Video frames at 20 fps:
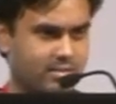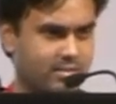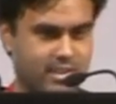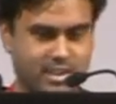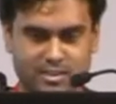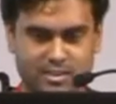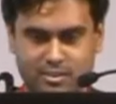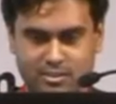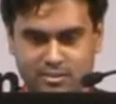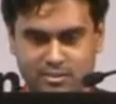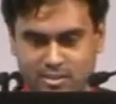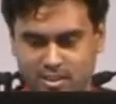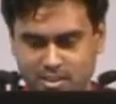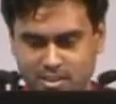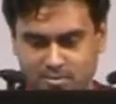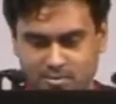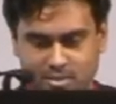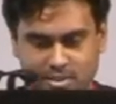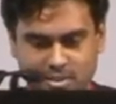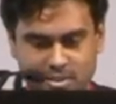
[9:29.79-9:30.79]
run out of
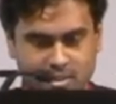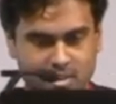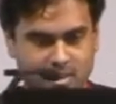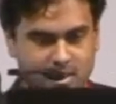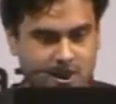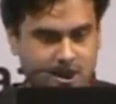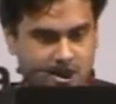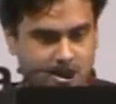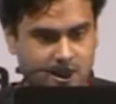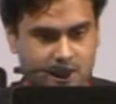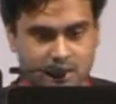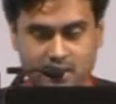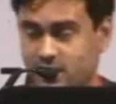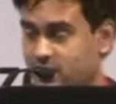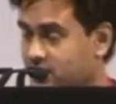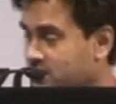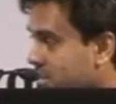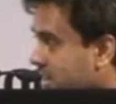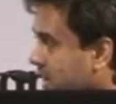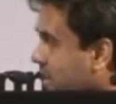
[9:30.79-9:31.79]
time.
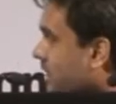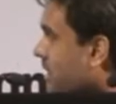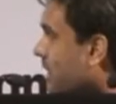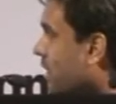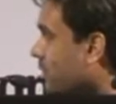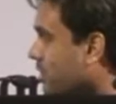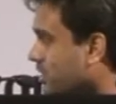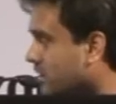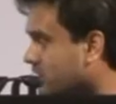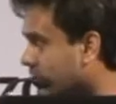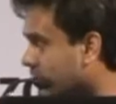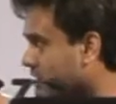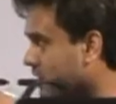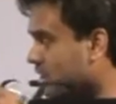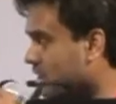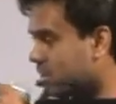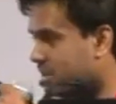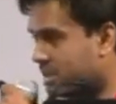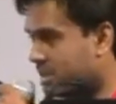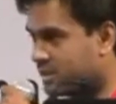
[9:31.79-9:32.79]
It's
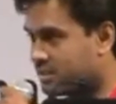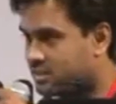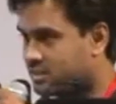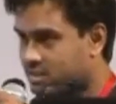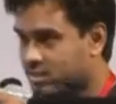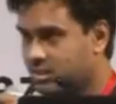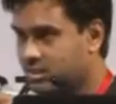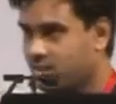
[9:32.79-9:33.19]
getcloudengine.net.